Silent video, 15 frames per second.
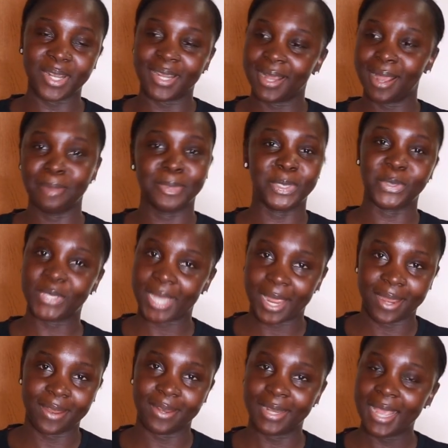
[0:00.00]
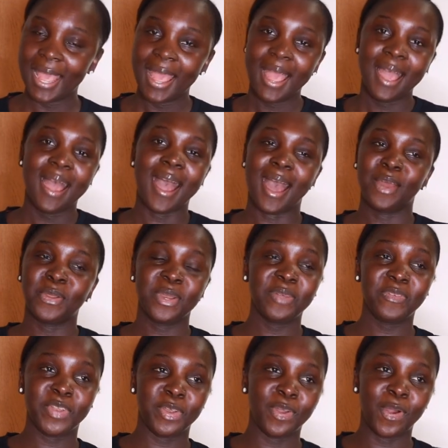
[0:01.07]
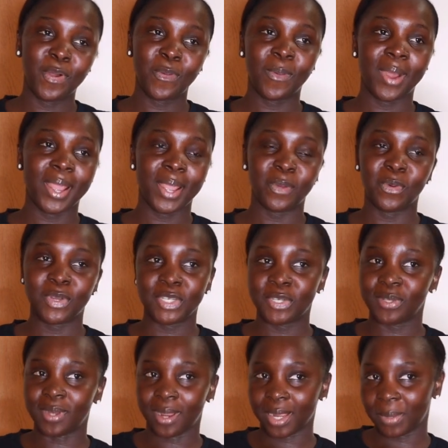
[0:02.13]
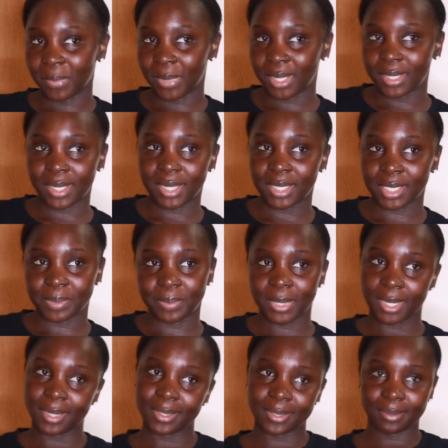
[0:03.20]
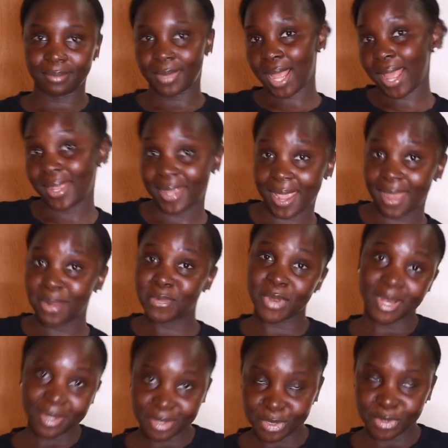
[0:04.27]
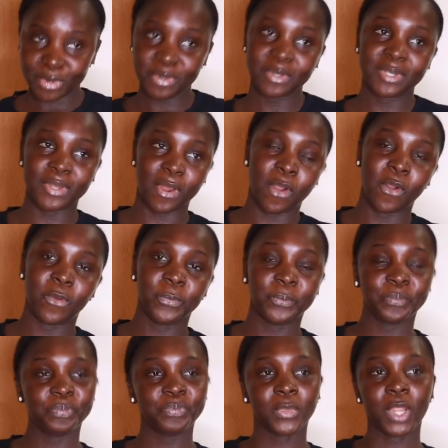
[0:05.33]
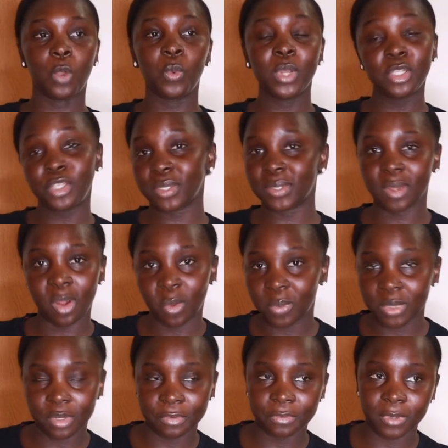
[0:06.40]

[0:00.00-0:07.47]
I'm so tired I don't even know why I want to document this but I kind of want to do so we'll just go with the